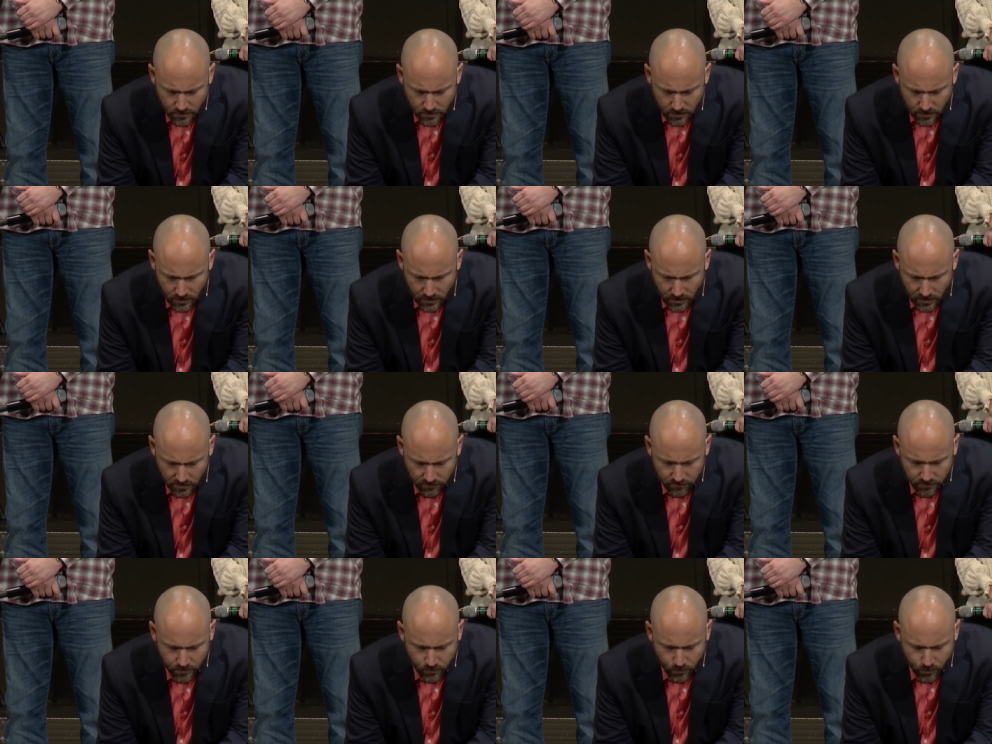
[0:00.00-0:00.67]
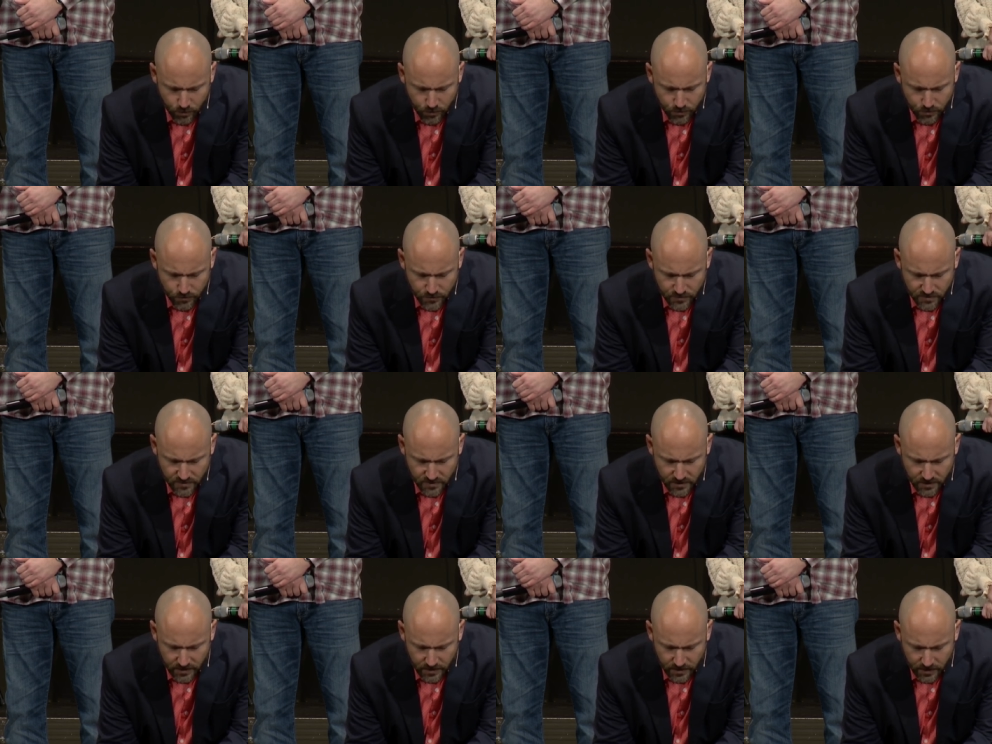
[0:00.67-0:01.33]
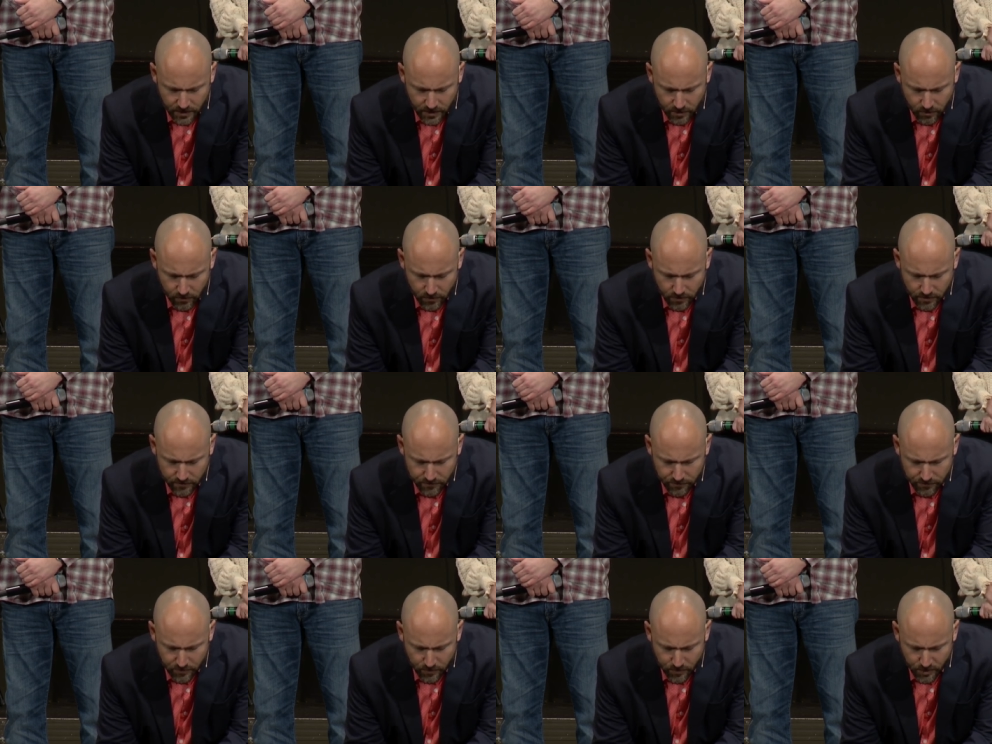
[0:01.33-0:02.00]
even wounds they carry
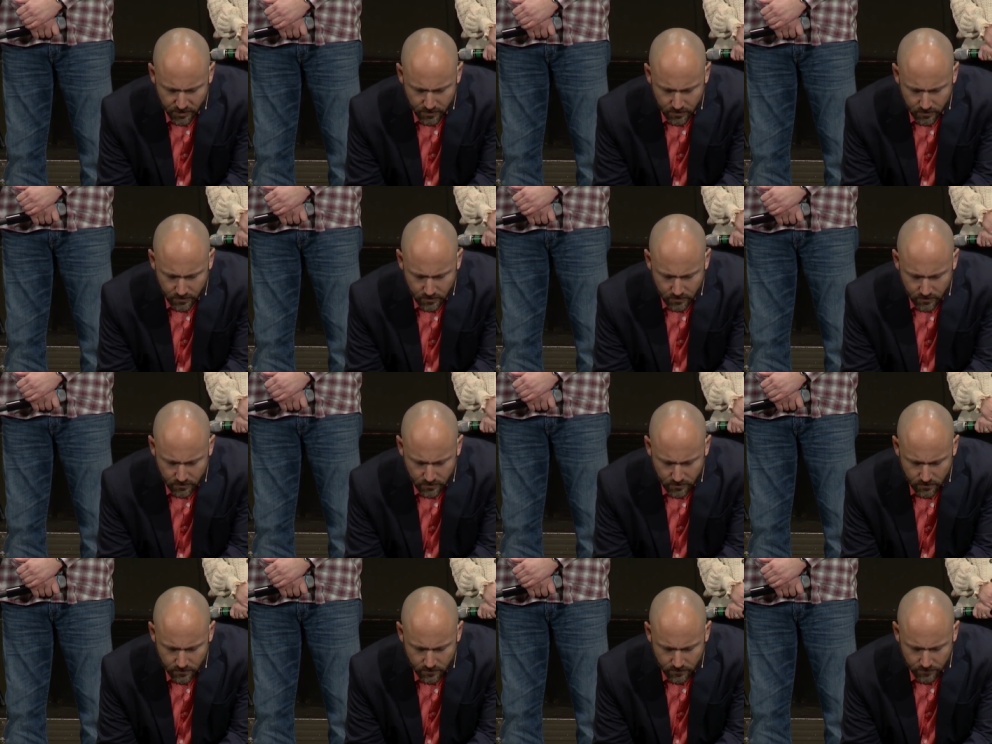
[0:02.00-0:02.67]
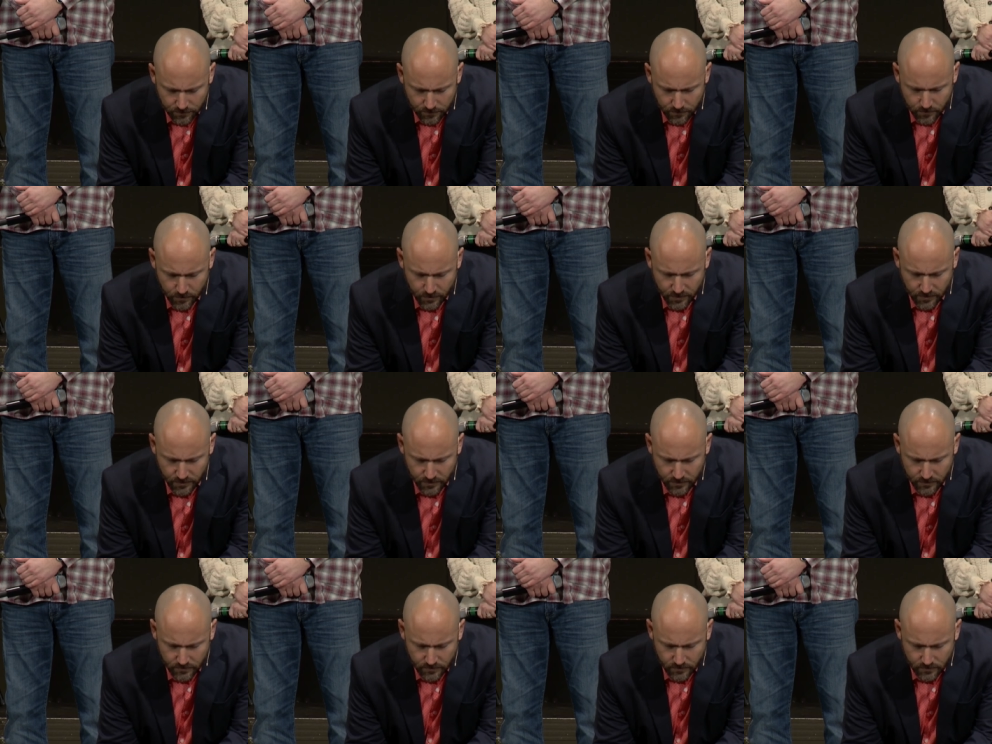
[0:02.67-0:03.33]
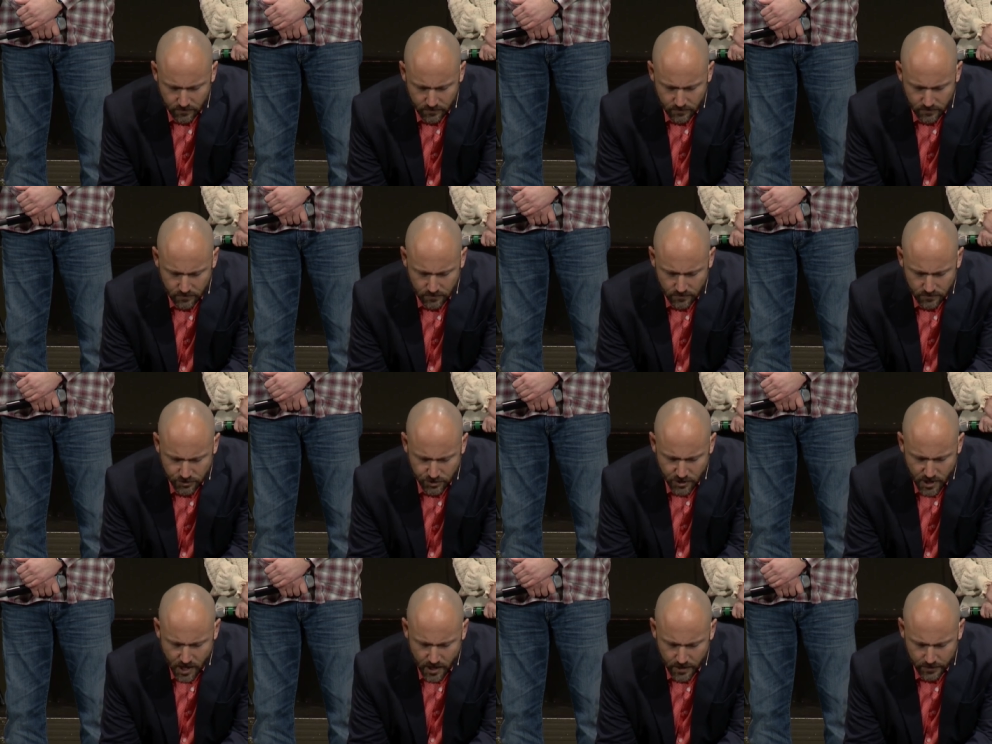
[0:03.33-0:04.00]
from a, from a
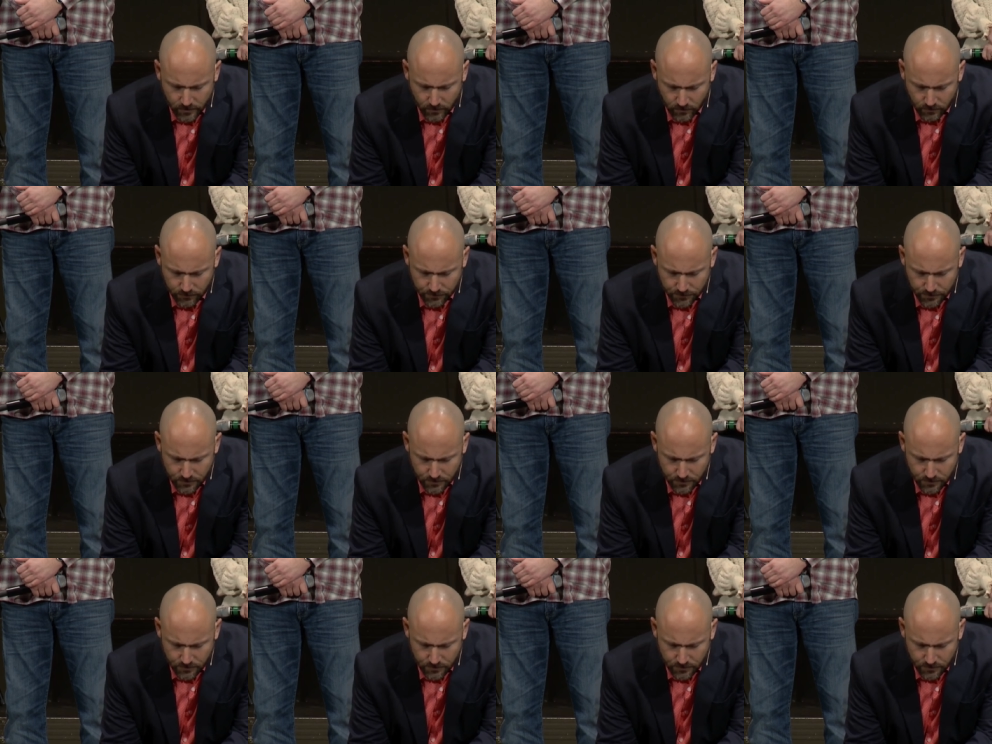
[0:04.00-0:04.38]
child